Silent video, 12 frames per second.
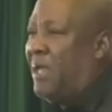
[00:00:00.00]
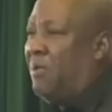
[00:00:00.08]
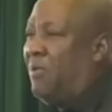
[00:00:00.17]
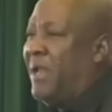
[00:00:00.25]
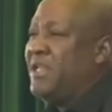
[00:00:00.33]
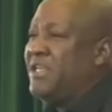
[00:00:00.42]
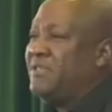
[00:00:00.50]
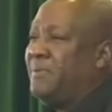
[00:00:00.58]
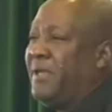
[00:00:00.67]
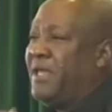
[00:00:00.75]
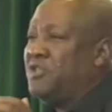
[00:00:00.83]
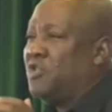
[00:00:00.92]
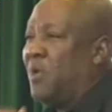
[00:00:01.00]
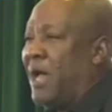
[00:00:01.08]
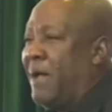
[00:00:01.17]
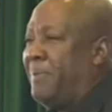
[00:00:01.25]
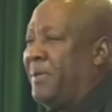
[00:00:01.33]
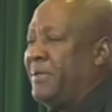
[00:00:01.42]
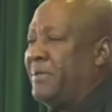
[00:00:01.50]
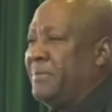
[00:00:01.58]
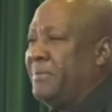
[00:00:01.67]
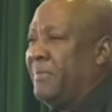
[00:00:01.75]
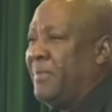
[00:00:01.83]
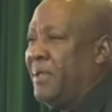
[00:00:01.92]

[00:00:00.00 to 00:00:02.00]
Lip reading: And when this begins to happen,